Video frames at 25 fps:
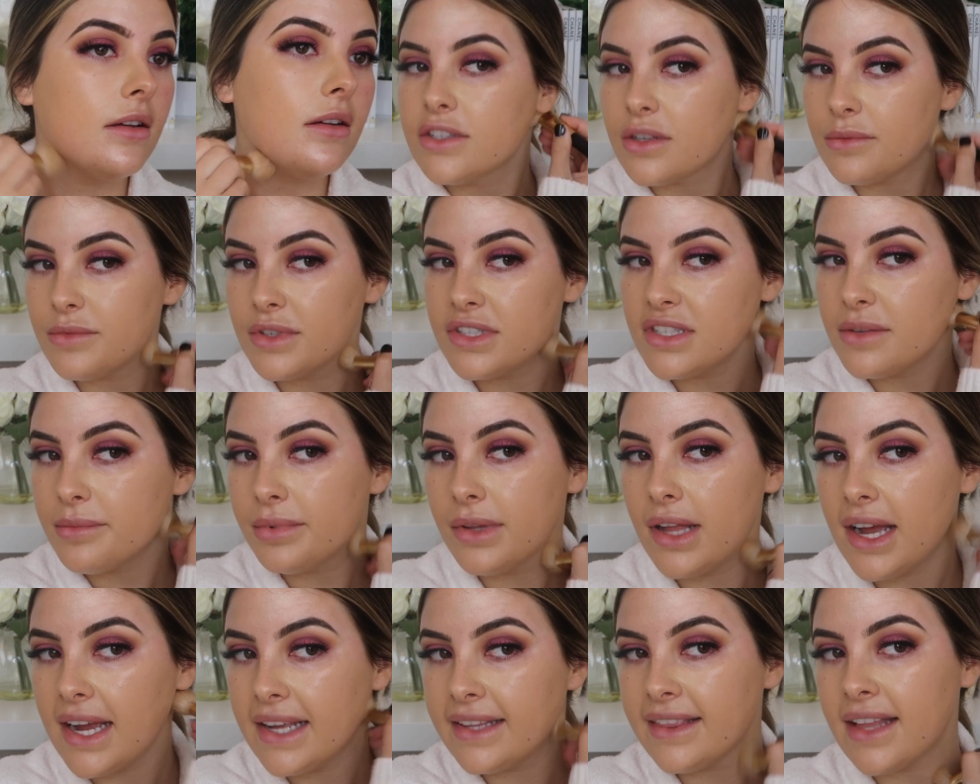So I'm just
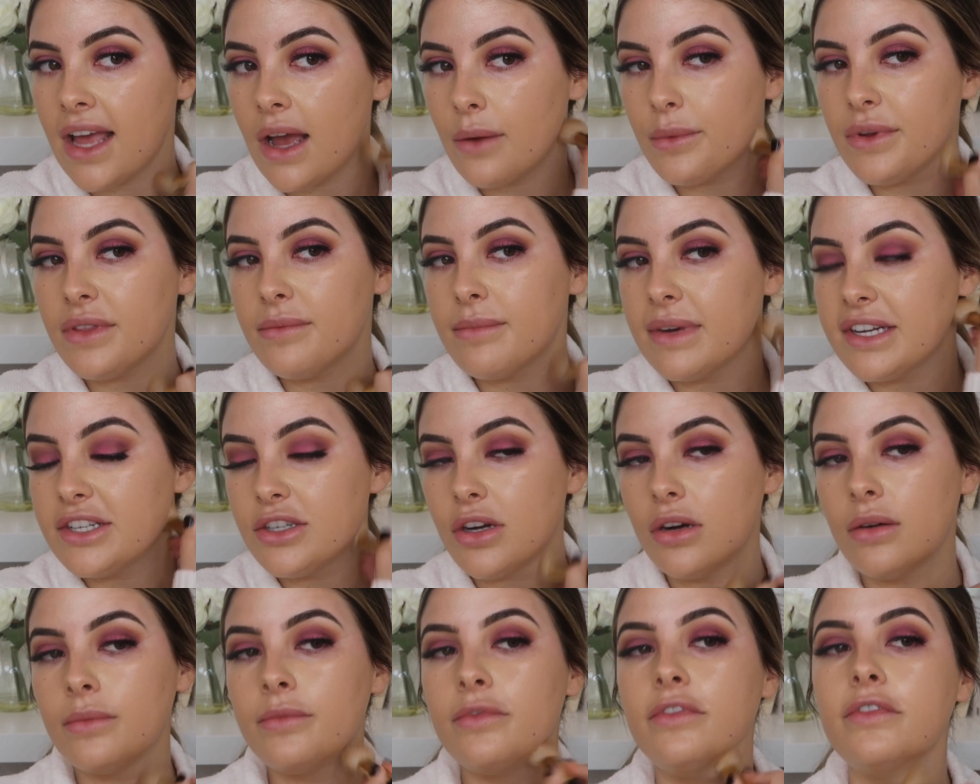applying that with my
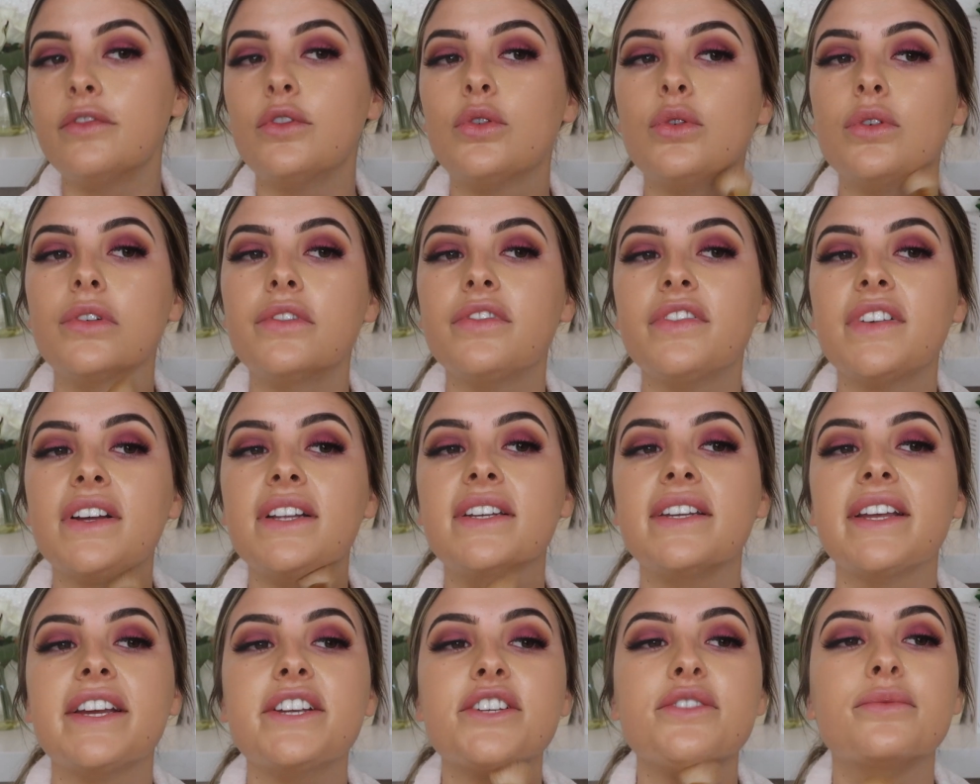Tom Ford
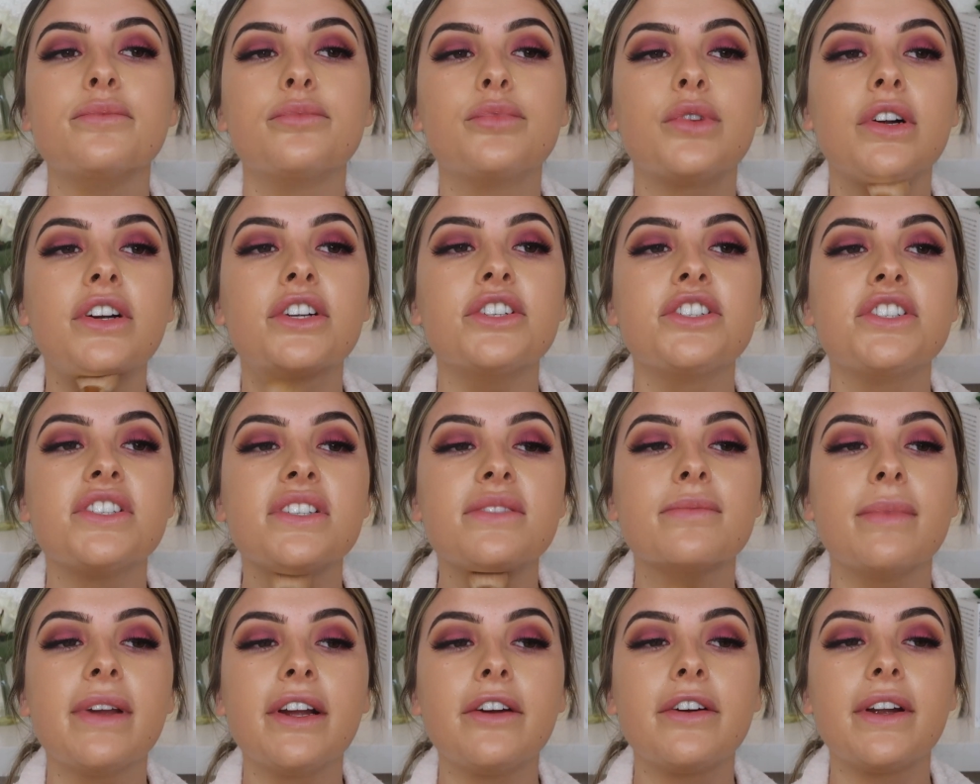foundation brush.
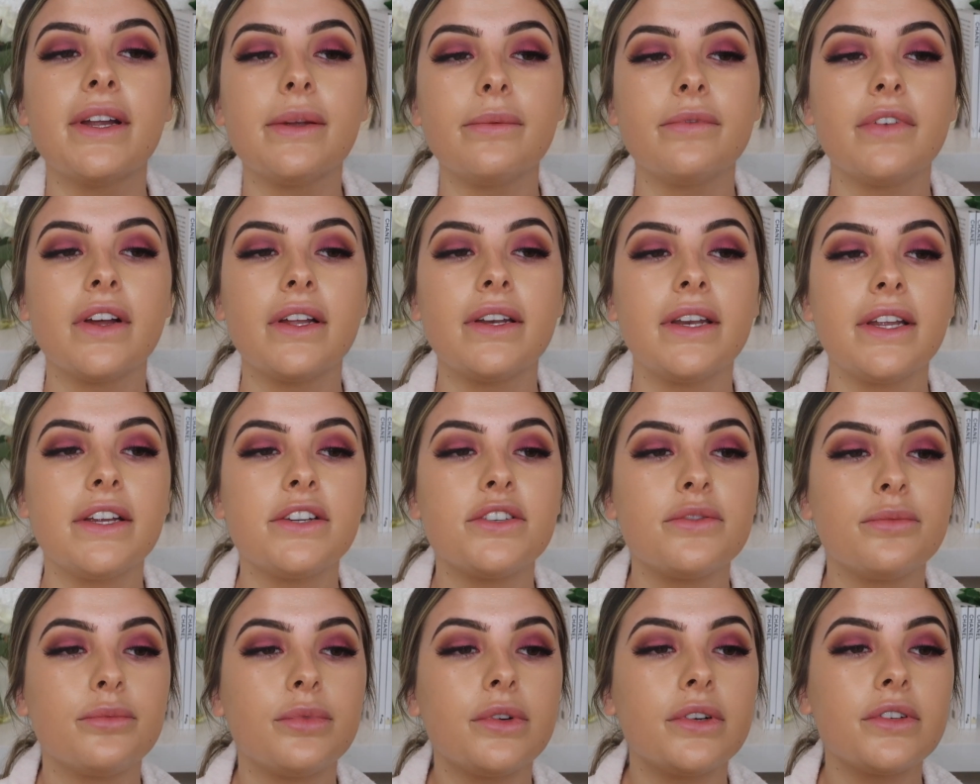This is my cream
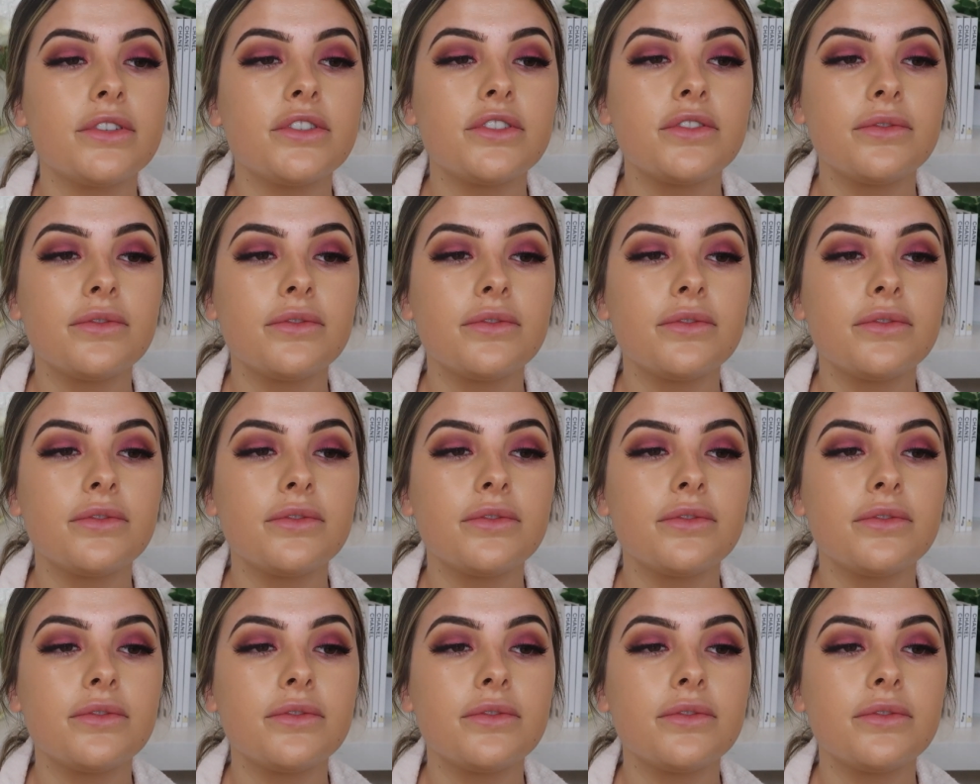foundation brush.